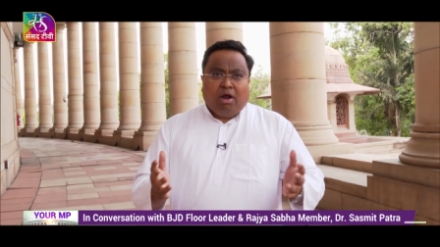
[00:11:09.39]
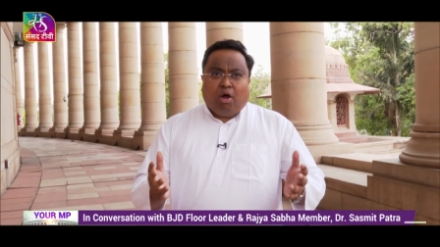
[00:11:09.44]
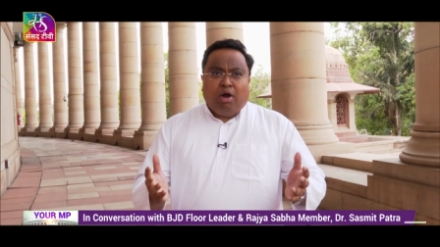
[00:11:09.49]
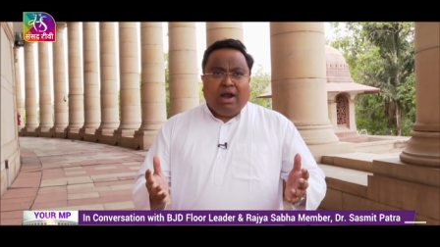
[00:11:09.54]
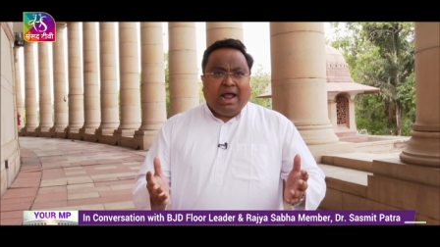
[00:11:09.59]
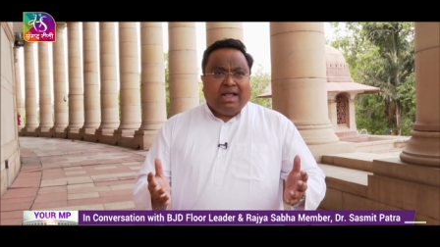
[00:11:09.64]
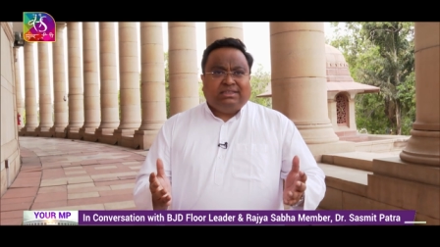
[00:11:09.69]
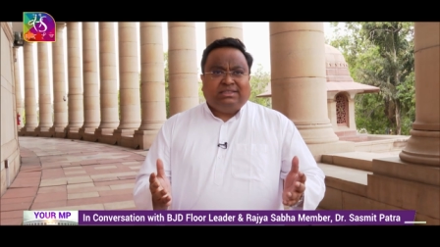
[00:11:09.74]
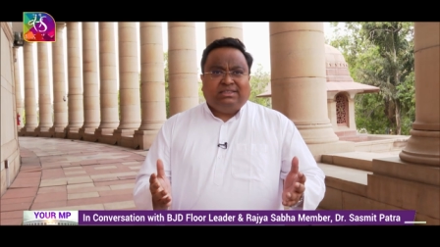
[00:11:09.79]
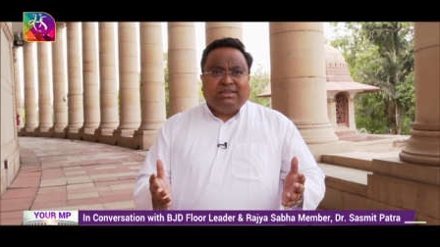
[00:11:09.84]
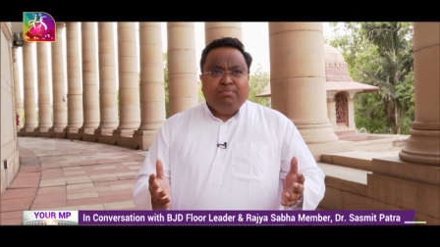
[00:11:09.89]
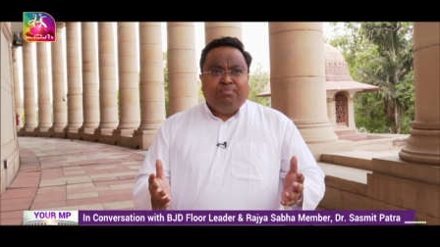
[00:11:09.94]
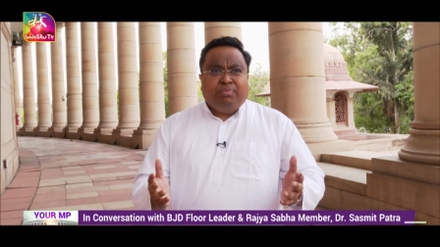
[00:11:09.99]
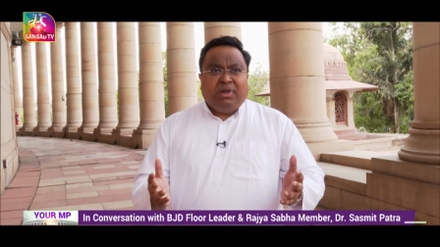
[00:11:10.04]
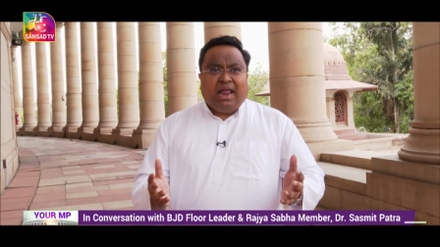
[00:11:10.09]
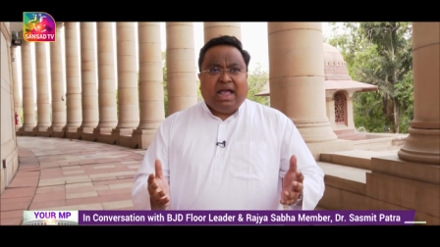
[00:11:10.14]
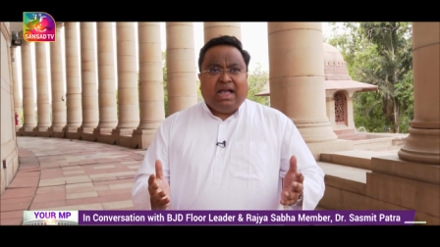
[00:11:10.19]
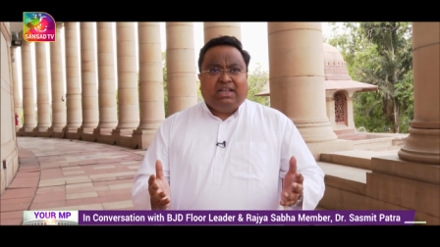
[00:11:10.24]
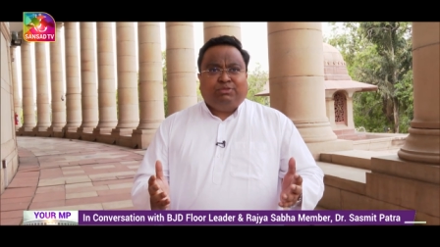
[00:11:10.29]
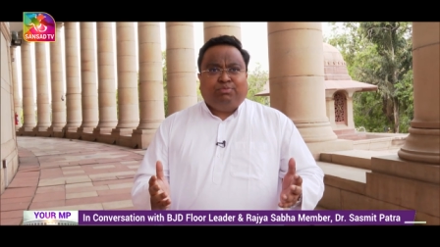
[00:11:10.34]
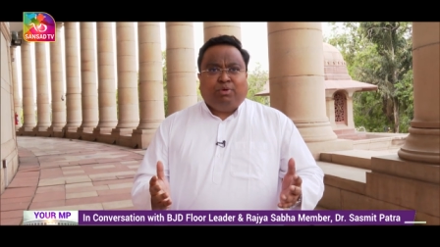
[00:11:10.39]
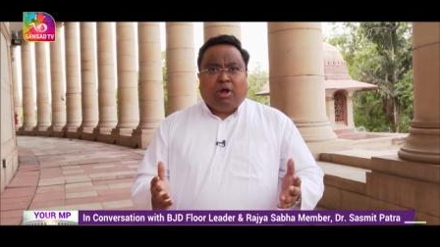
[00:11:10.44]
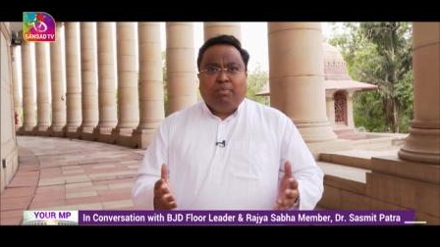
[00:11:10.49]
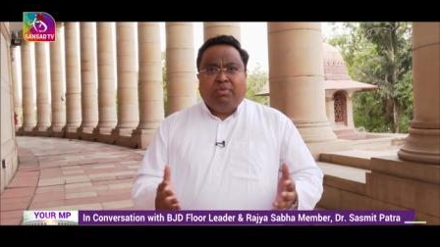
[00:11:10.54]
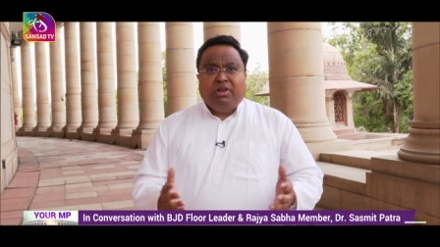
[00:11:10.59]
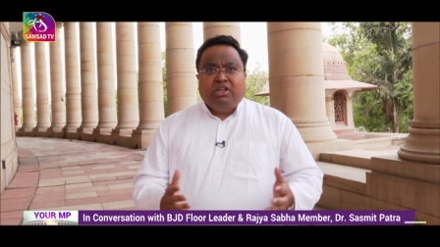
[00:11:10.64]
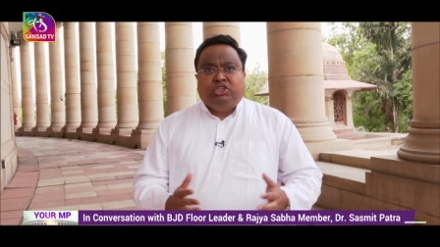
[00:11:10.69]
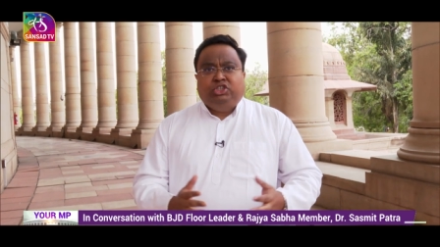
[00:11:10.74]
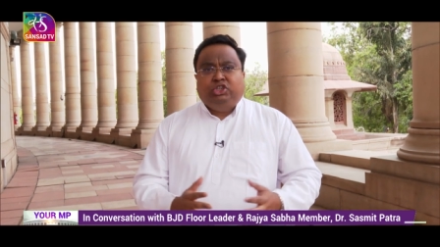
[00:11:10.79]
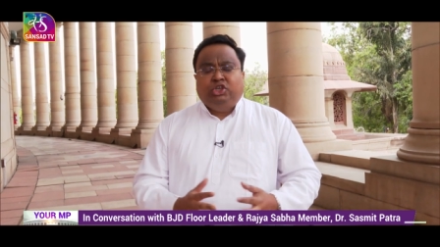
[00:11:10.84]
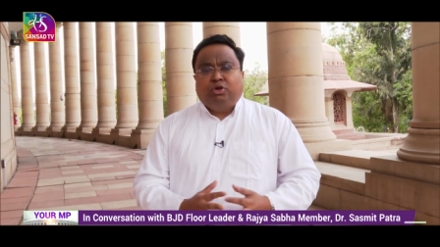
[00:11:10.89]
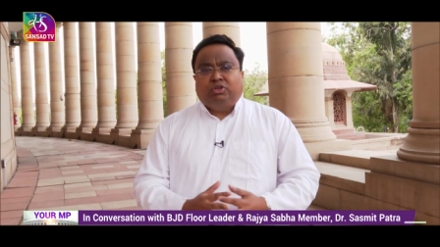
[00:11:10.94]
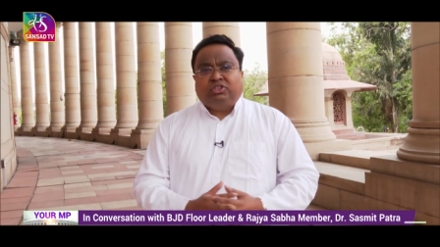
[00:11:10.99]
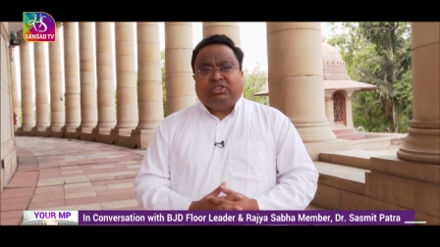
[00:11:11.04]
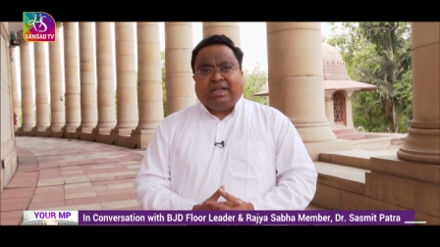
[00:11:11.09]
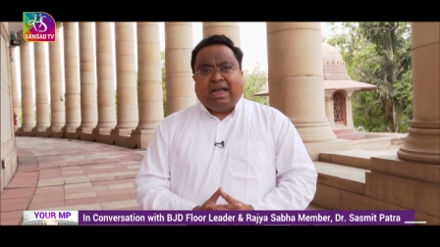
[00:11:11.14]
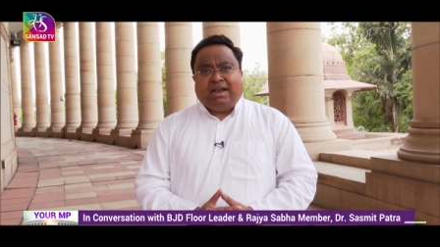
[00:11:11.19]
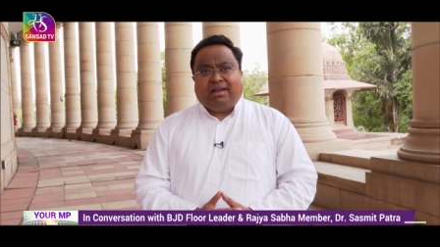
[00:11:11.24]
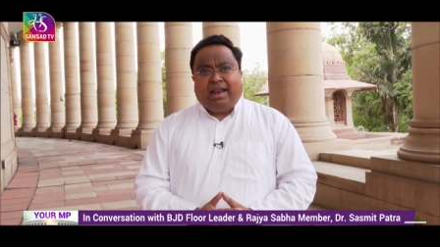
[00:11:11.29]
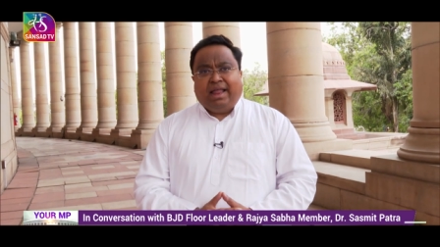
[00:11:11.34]
or, as simple as probably
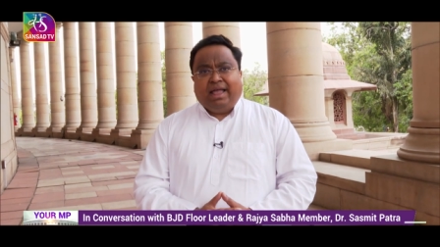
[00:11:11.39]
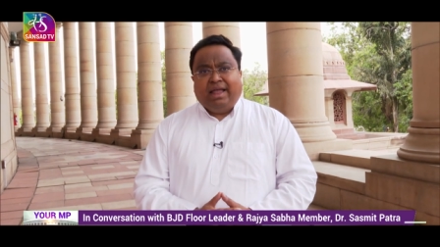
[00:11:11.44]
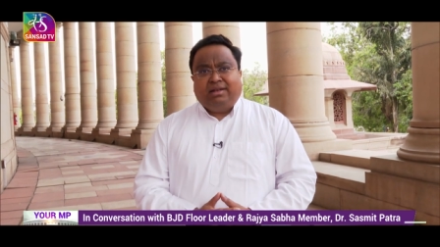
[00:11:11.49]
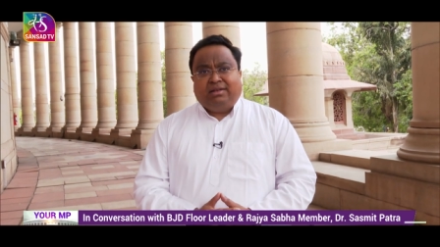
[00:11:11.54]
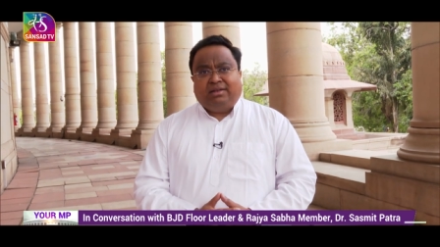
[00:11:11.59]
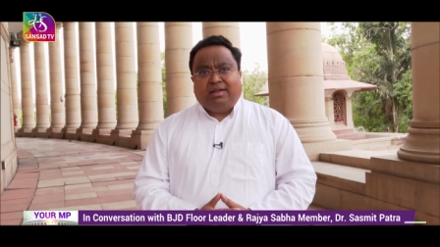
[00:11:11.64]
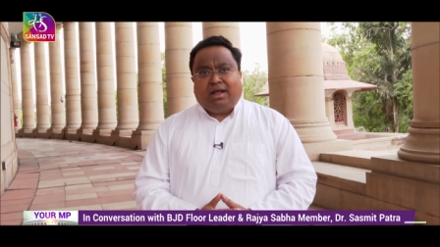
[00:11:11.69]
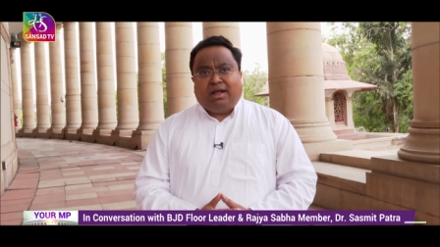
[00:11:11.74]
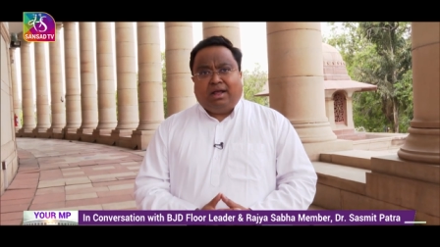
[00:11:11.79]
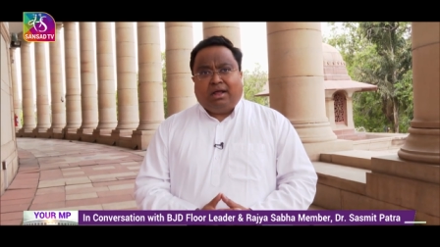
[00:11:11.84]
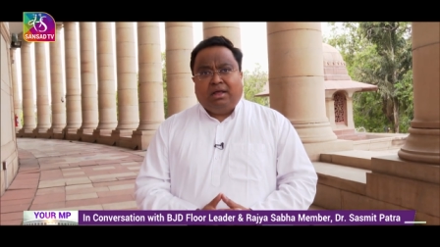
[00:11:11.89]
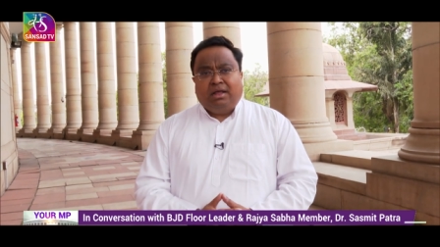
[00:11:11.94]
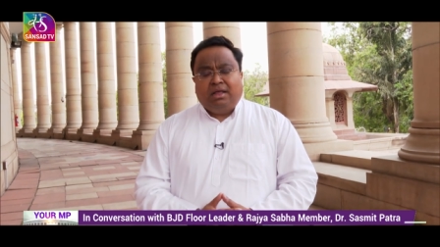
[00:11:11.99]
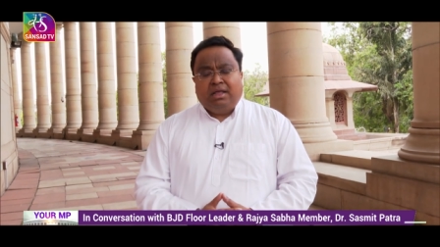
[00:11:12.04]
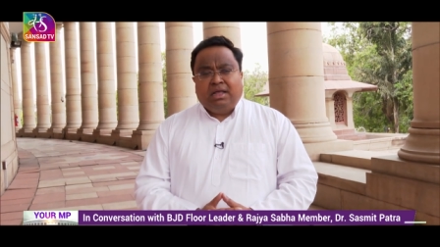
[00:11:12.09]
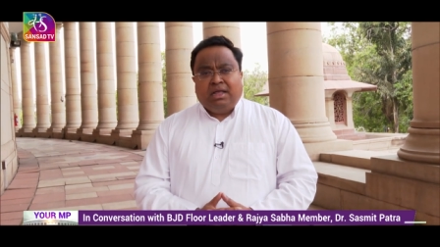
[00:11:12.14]
geosatellite, uh,